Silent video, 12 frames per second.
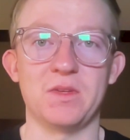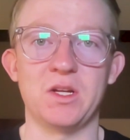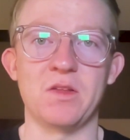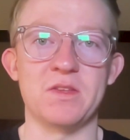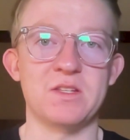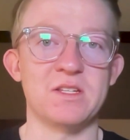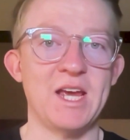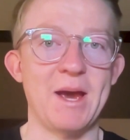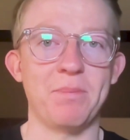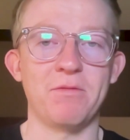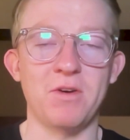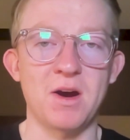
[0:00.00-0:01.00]
This has
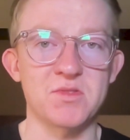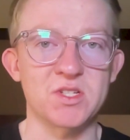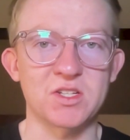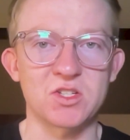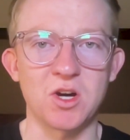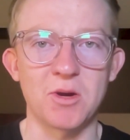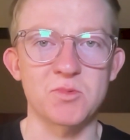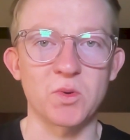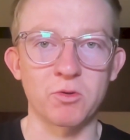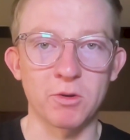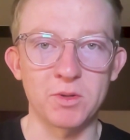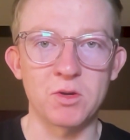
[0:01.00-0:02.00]
happened 5 or 6 times where
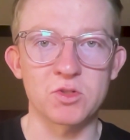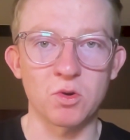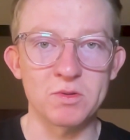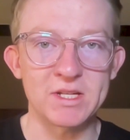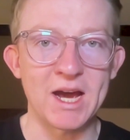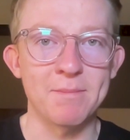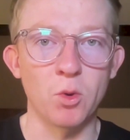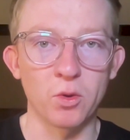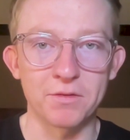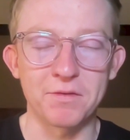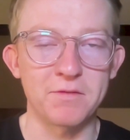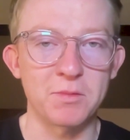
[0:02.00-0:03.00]
crypto has gone down more
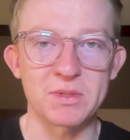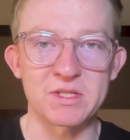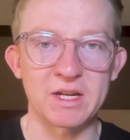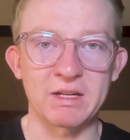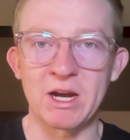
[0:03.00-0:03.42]
than 50%.